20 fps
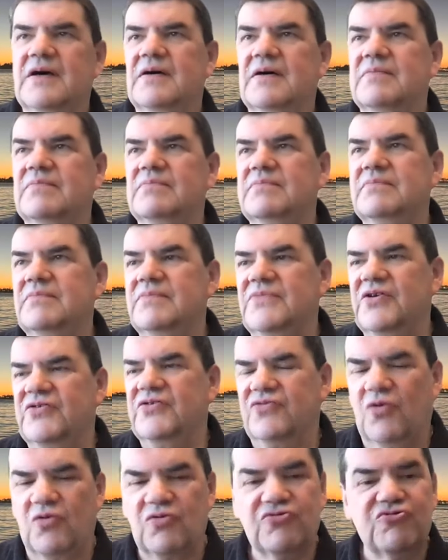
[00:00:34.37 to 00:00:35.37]
um,
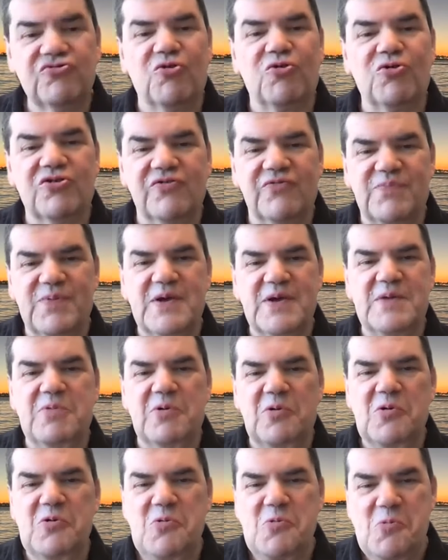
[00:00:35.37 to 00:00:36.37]
there's all sorts of
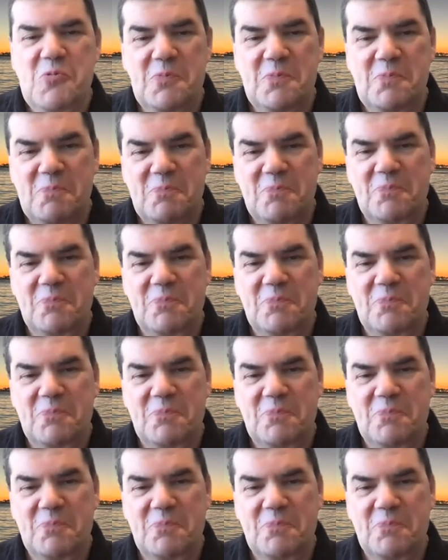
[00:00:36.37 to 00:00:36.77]
people who